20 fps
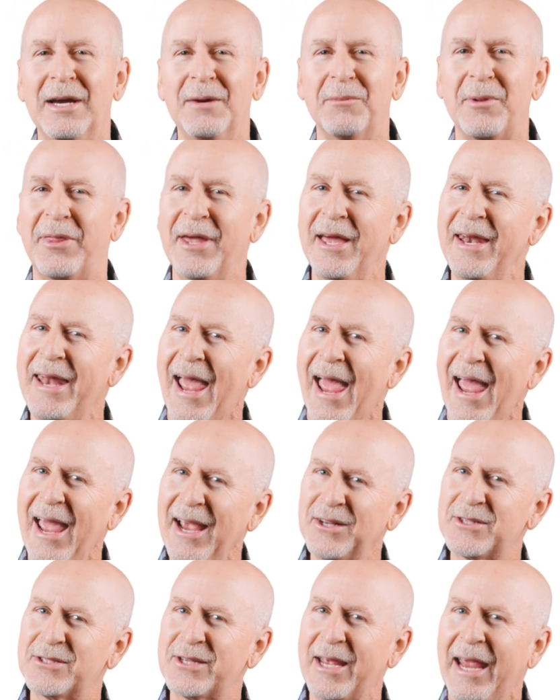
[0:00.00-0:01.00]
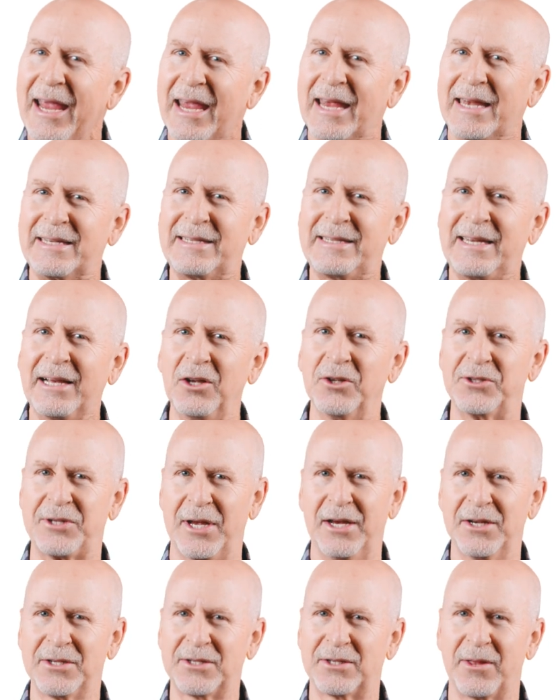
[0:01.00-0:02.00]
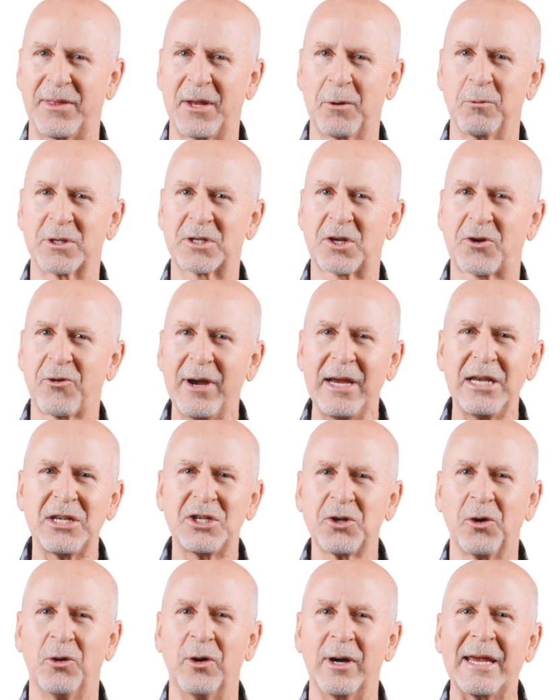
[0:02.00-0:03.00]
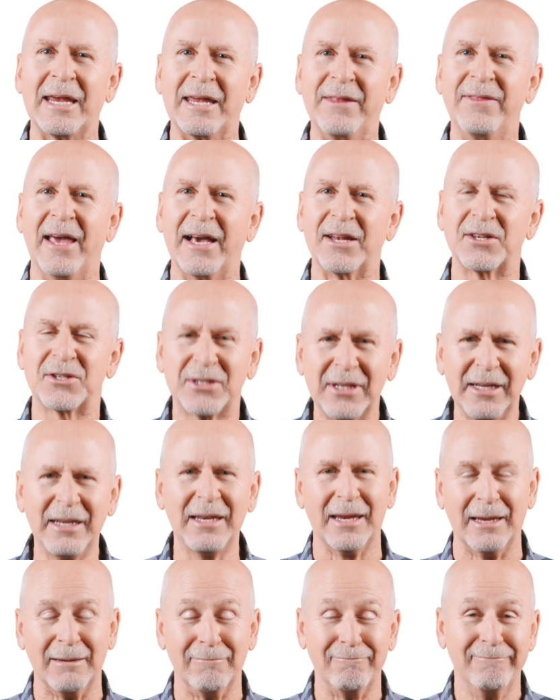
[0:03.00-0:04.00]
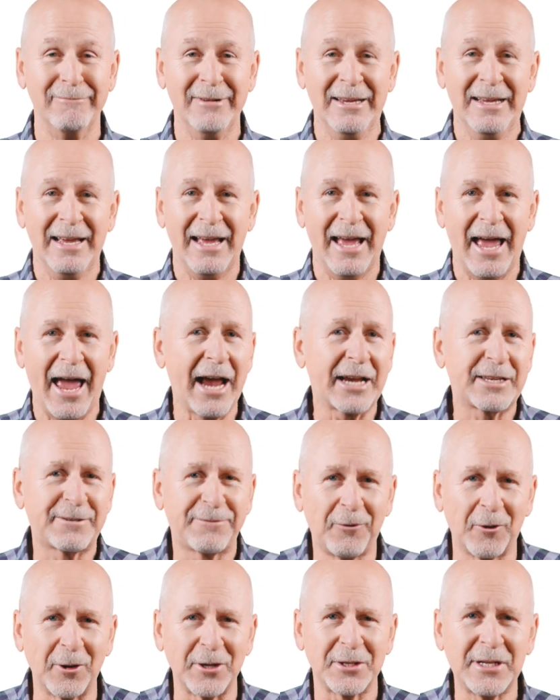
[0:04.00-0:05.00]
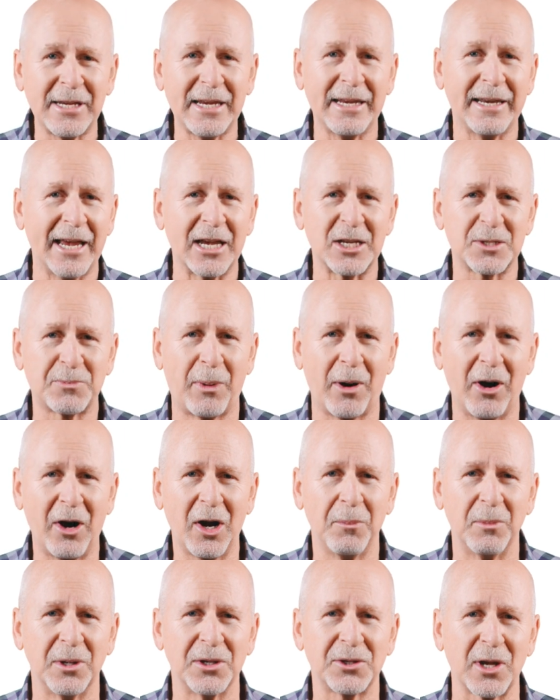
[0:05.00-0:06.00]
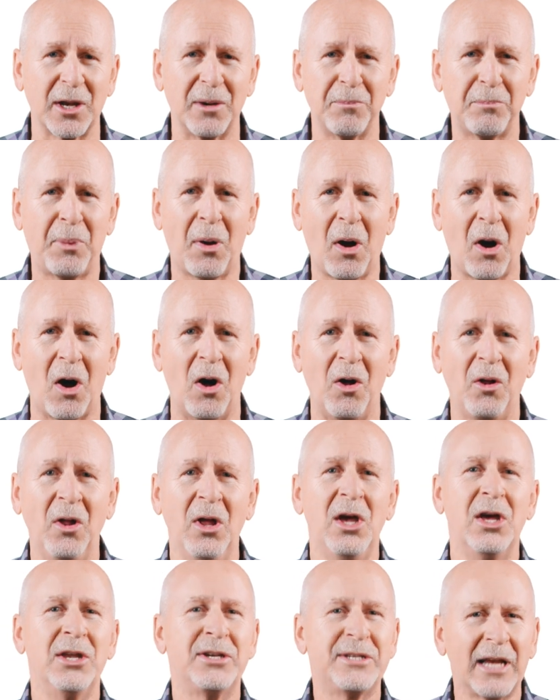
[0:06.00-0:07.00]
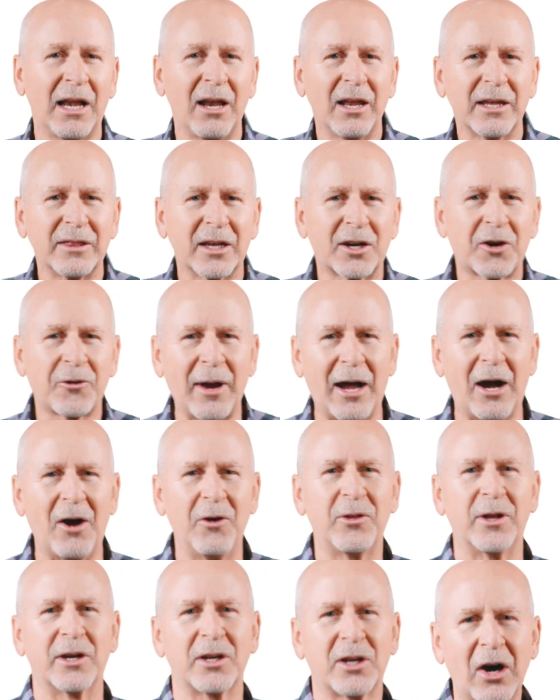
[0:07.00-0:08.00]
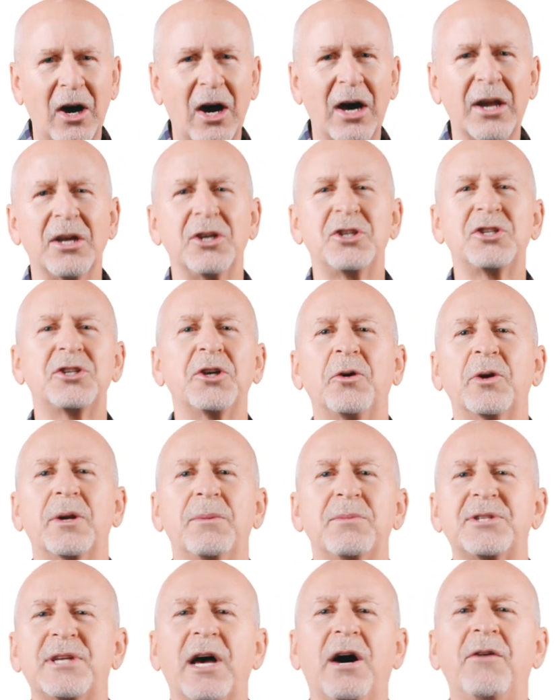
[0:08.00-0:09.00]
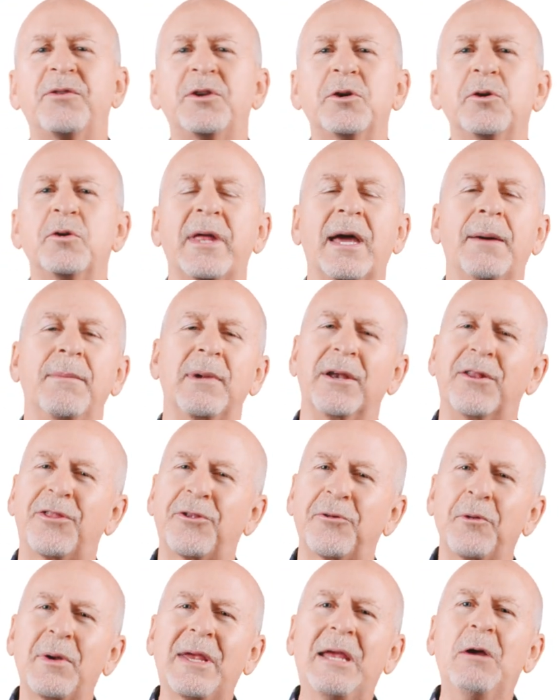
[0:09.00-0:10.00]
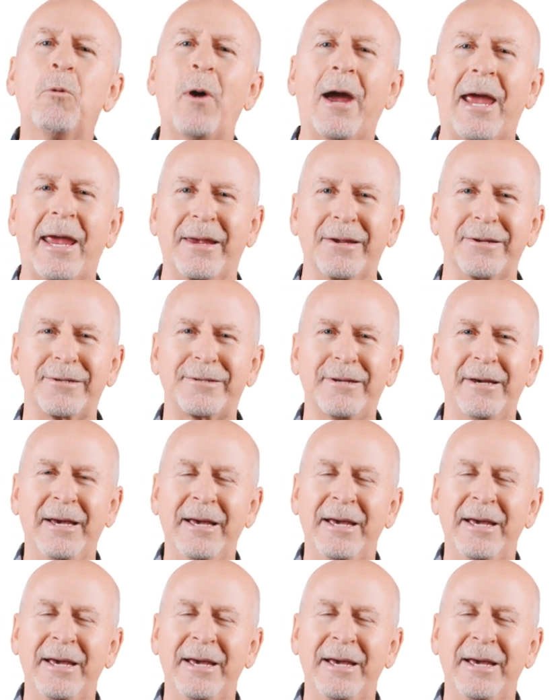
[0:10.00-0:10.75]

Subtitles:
But then Acts 8 tells us that there was great joy in that city. Acts 14 has Barnabas and Paul telling the crowd that God has shown himself to them in 3 ways.